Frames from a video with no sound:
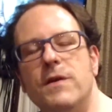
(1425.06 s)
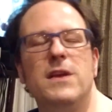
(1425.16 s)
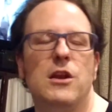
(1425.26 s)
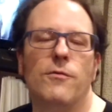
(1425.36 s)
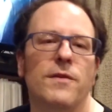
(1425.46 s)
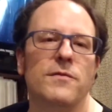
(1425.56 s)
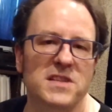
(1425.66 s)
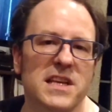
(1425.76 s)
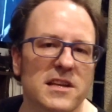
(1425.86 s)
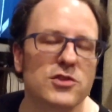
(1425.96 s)
you know,
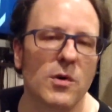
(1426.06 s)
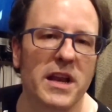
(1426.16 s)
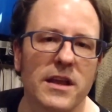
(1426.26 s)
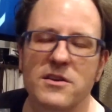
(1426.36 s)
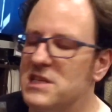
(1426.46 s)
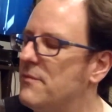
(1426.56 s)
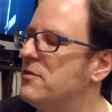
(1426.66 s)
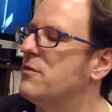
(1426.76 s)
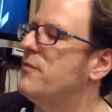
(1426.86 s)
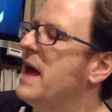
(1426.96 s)
15 to 20 years after
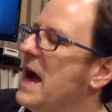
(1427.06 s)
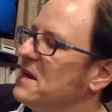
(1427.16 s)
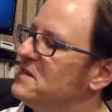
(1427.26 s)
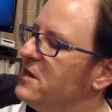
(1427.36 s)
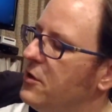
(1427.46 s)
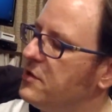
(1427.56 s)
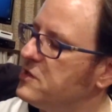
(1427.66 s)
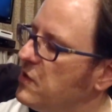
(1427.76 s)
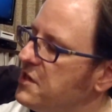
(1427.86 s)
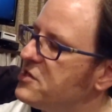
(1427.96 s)
the fact, you know, and
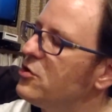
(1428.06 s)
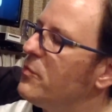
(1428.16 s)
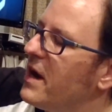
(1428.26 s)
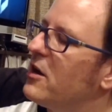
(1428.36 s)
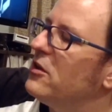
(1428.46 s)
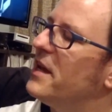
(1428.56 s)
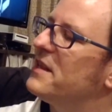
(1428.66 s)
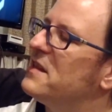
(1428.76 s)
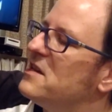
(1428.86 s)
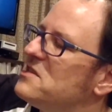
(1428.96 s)
so I listen to a record
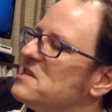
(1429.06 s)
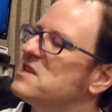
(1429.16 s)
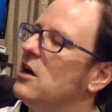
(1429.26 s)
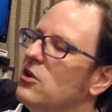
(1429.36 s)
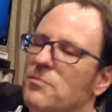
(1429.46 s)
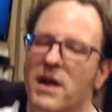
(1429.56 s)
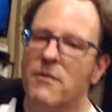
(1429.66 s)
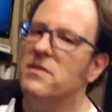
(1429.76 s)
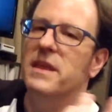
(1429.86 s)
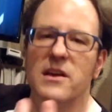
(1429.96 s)
like this, it's colored by
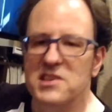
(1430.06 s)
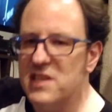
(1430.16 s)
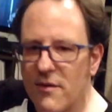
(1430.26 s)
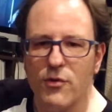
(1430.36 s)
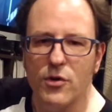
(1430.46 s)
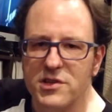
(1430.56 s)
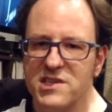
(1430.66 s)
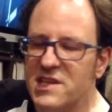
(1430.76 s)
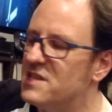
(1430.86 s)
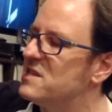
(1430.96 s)
everything else that I've heard
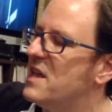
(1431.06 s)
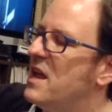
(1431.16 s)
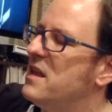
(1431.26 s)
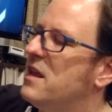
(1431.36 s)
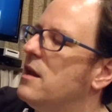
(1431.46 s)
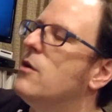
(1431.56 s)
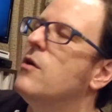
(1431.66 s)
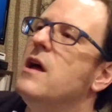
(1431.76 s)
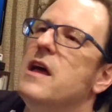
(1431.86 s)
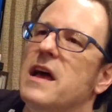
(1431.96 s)
since then, you know.
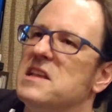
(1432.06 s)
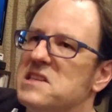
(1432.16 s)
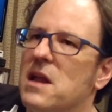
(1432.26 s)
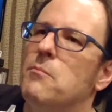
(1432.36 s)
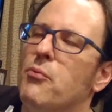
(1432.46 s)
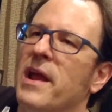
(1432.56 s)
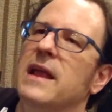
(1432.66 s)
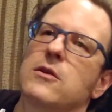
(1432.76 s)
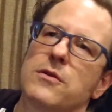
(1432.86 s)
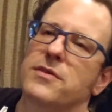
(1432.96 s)
It's not a
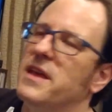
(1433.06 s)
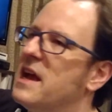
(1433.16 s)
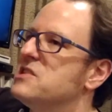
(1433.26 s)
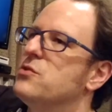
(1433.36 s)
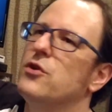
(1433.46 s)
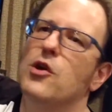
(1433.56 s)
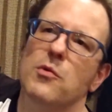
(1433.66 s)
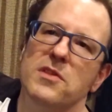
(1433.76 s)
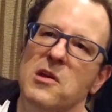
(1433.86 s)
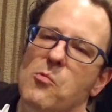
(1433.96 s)
brand new thing. I sort of know
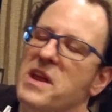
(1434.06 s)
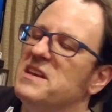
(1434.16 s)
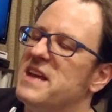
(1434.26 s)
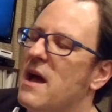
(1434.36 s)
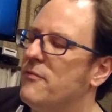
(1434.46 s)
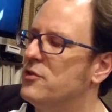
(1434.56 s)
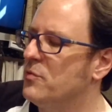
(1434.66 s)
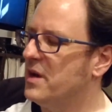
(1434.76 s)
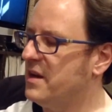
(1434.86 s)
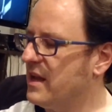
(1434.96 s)
where they went
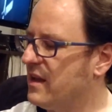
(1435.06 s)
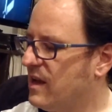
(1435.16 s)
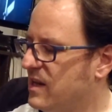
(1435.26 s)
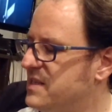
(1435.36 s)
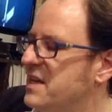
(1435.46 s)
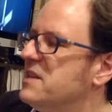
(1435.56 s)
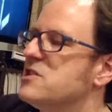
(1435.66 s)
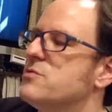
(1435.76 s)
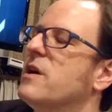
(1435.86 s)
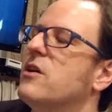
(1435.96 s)
after it, and I can kind of dig
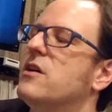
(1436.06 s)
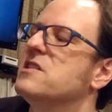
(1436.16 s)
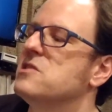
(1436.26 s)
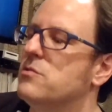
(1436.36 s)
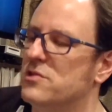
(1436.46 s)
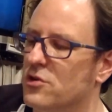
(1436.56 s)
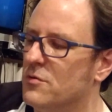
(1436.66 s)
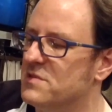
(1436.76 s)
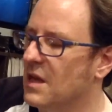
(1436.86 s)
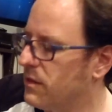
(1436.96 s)
this record on its own
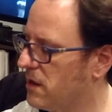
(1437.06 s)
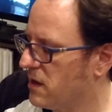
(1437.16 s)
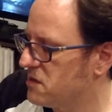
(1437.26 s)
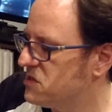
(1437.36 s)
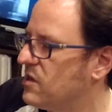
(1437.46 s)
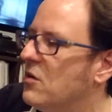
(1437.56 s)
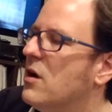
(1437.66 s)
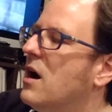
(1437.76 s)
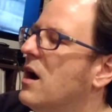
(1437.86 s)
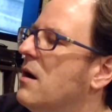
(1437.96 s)
terms, I think. So,
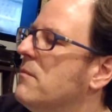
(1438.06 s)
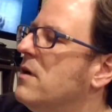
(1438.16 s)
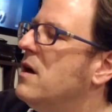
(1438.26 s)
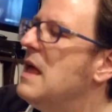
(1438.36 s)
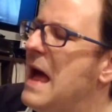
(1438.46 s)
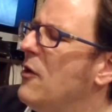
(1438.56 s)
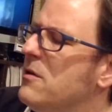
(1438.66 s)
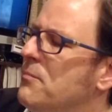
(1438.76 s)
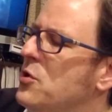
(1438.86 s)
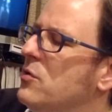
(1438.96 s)
I would
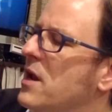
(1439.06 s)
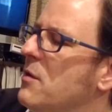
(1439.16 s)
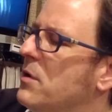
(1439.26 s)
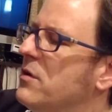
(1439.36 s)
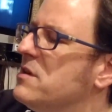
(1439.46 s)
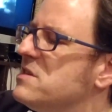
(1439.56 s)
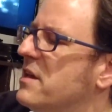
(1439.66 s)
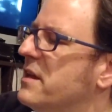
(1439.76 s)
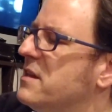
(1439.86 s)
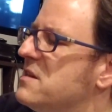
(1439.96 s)
impugn anyone who doesn't
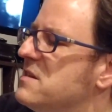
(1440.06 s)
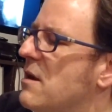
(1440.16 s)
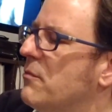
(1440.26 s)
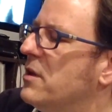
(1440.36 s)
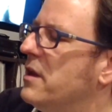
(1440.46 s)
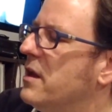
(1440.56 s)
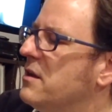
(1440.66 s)
like this. Not really.